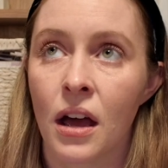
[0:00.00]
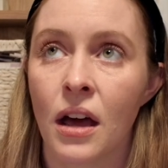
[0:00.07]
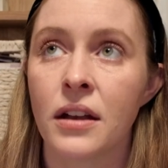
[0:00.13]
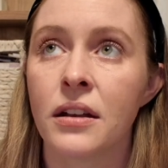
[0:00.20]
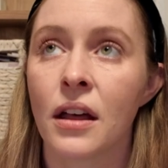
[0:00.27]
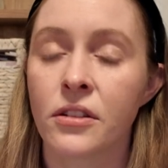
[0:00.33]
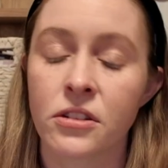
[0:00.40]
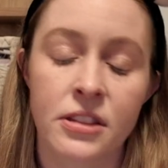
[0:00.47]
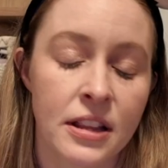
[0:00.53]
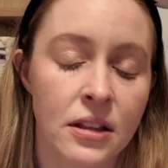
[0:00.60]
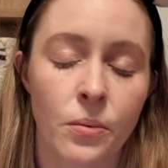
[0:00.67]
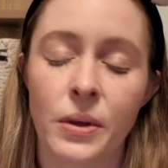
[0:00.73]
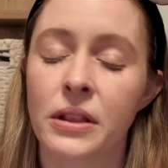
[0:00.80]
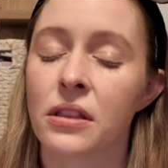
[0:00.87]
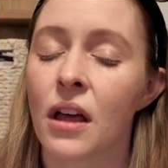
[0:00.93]
Another thing
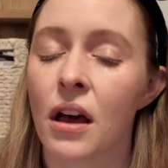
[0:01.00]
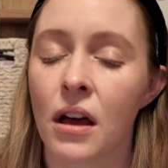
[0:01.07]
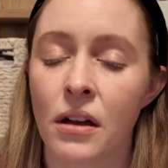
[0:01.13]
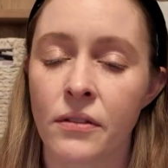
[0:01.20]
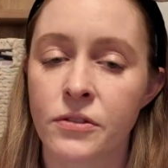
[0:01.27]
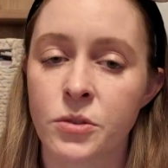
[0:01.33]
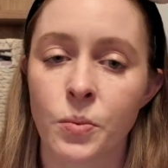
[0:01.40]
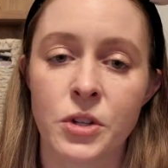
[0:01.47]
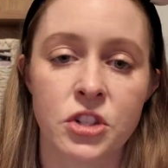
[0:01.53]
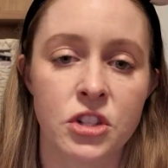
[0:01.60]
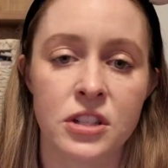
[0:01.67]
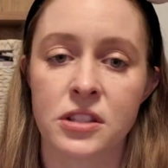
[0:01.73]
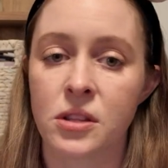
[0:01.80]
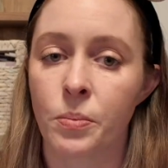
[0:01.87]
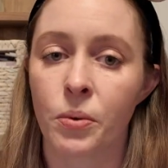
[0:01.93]
that we loved was
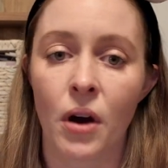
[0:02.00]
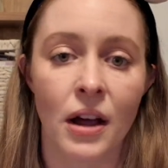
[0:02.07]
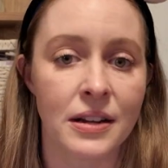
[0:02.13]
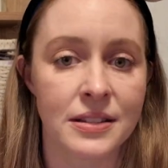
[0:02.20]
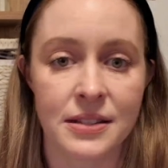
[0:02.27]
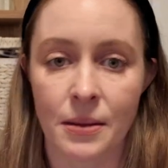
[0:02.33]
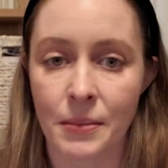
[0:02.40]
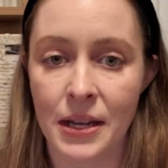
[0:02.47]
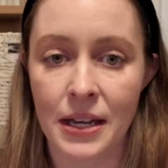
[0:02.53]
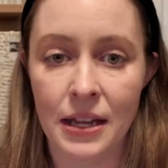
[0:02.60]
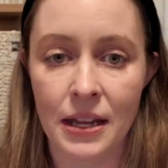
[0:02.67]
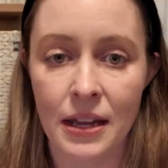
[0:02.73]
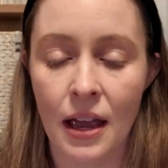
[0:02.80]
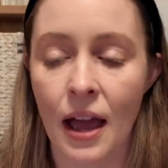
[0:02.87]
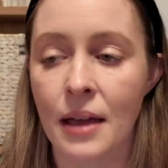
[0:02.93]
just the
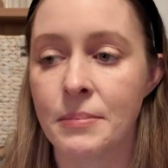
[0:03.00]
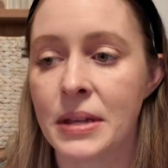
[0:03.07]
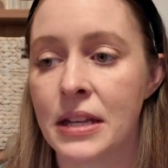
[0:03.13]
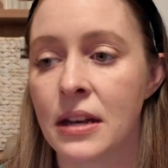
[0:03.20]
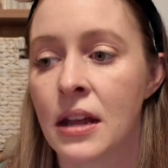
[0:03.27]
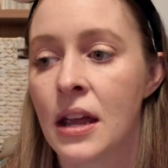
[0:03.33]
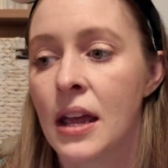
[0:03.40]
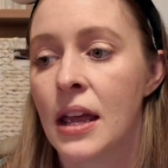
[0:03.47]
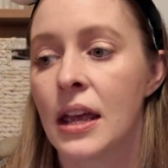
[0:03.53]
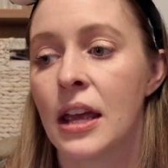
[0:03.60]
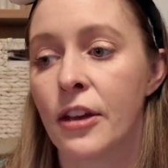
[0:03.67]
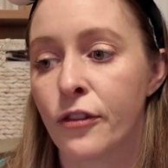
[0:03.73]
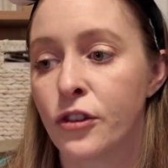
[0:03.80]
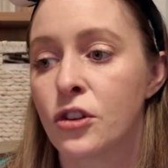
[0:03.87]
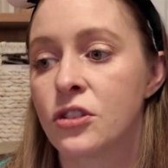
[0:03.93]
proximity. I mean,
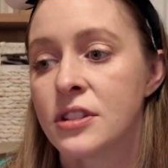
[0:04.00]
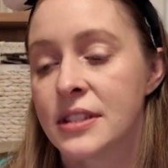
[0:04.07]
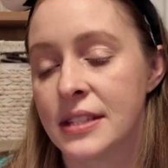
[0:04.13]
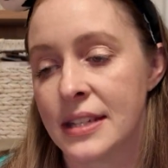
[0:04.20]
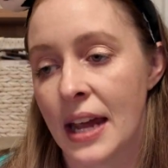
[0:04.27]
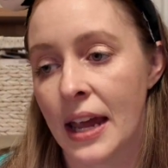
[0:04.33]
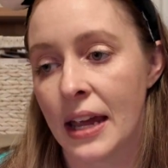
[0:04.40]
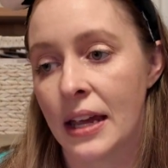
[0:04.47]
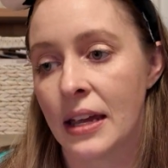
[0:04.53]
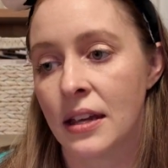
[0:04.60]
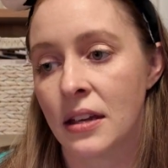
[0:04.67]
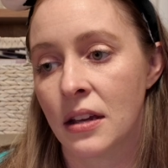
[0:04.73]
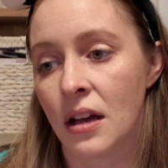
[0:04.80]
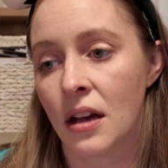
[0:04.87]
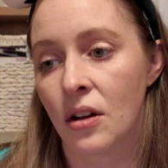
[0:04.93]
if you're
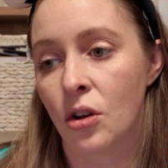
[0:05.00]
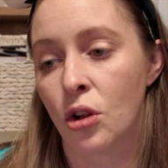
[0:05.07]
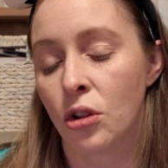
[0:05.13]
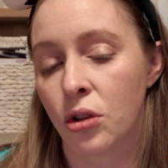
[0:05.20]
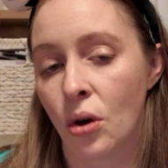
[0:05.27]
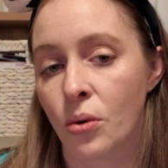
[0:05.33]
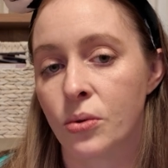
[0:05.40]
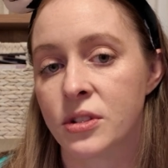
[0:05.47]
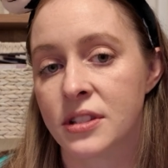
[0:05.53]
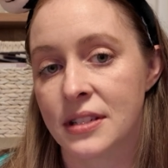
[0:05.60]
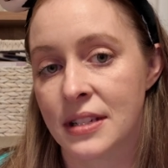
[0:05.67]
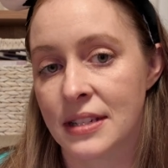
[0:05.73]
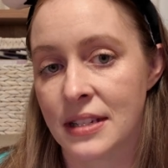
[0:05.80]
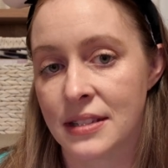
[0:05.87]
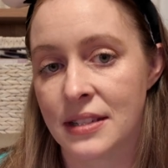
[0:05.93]
staying close
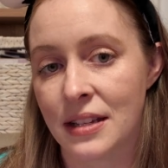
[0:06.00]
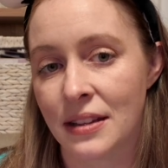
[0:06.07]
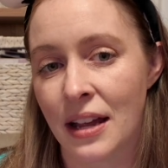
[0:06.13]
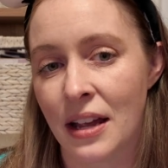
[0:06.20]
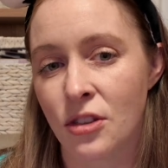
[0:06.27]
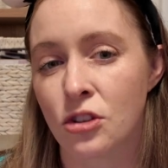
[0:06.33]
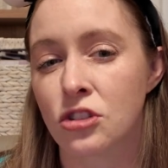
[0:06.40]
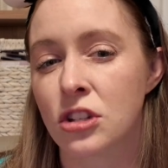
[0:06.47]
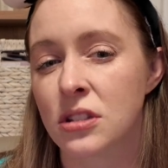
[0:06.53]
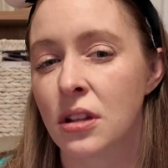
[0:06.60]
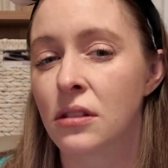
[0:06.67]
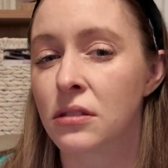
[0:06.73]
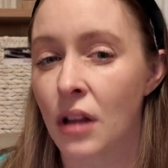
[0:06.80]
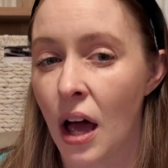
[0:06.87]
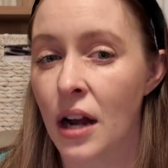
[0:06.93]
to Disneyland, there's just a
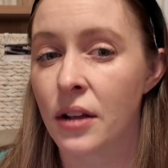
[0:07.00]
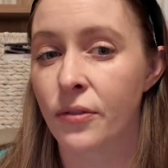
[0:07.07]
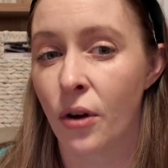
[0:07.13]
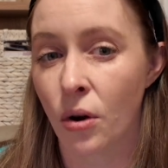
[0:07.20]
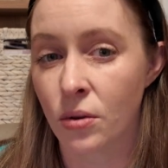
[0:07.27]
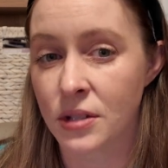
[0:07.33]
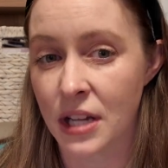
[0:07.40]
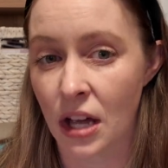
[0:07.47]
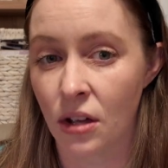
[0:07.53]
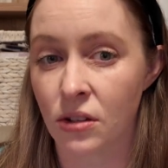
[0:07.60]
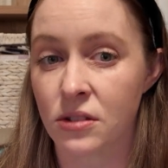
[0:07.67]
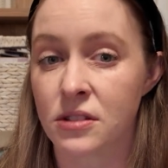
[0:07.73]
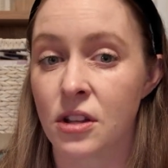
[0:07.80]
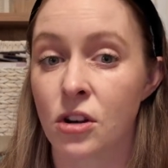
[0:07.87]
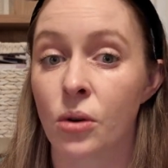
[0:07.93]
lot of
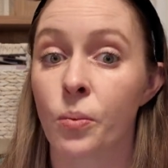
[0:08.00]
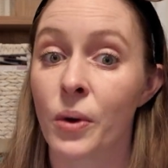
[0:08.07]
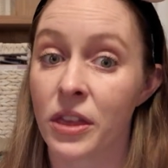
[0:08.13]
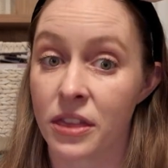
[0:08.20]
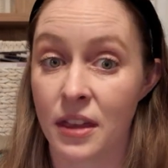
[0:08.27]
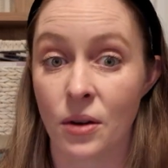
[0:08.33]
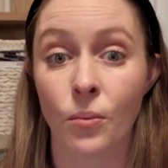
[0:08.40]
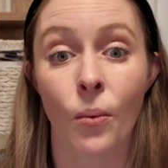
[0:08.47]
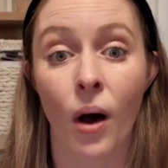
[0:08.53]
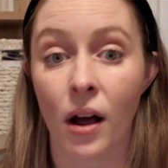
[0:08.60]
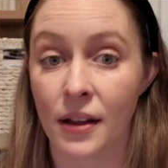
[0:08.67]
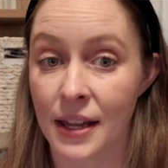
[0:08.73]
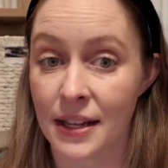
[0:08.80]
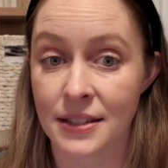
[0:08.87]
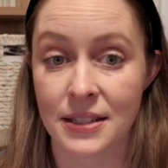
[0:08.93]
hotels that are within
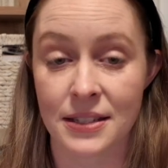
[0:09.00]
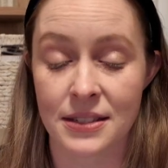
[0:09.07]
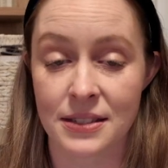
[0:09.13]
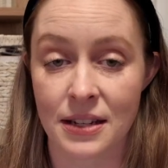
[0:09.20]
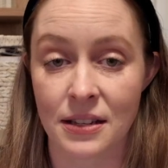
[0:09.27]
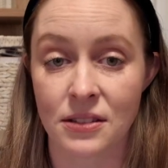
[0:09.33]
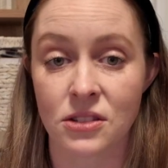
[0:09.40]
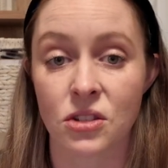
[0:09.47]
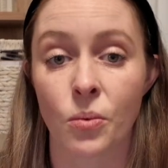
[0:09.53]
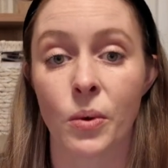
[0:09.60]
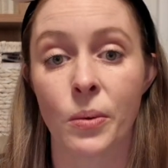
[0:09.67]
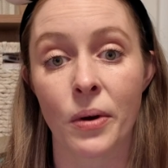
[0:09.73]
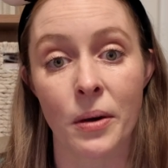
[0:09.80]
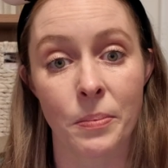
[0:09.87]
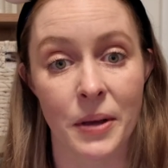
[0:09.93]
walking distance. So we
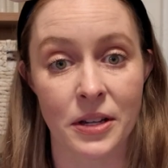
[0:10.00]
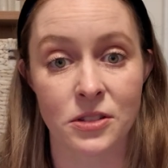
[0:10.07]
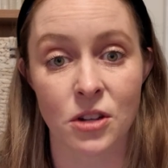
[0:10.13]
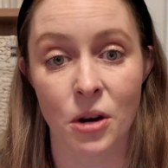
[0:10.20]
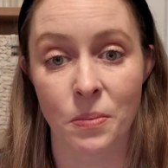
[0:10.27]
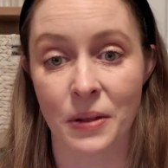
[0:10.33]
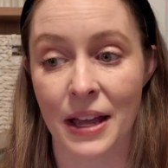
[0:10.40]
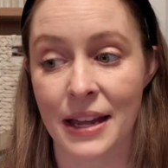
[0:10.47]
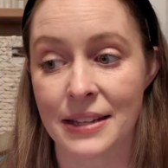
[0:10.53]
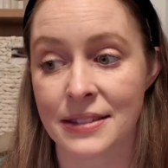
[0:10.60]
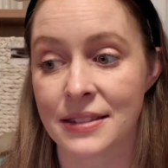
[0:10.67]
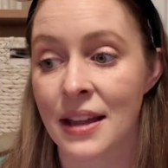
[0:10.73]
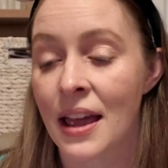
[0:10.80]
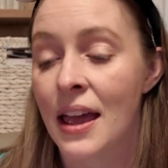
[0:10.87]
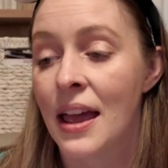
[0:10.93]
were at Pixar
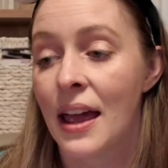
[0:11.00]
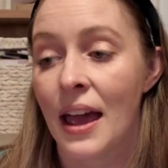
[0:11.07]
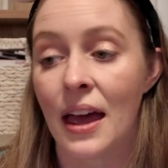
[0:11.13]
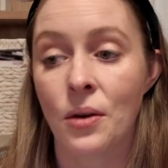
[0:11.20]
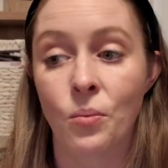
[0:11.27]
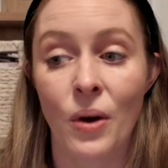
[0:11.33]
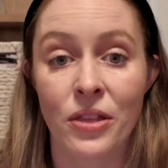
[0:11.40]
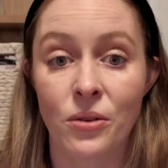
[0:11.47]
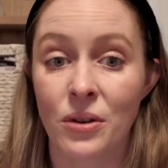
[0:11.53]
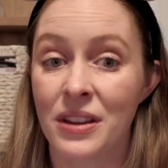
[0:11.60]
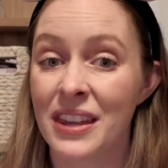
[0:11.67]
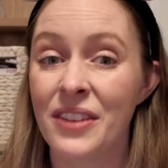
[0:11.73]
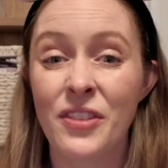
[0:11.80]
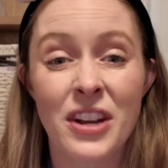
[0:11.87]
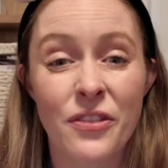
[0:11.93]
Place, and
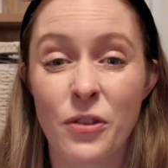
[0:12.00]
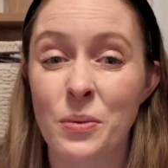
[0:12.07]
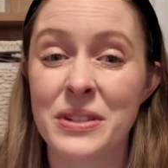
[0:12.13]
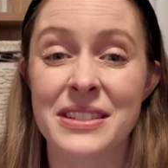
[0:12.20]
even if